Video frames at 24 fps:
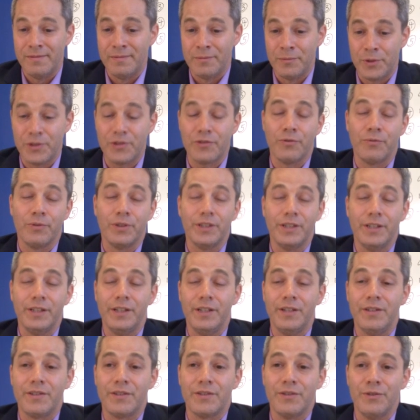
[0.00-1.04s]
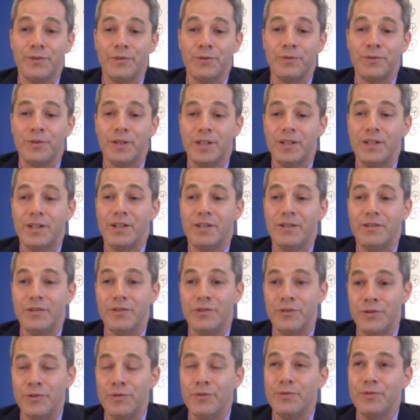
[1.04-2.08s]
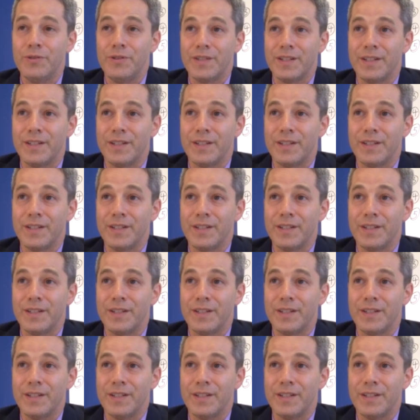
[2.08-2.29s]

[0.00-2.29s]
Worcester really needs to do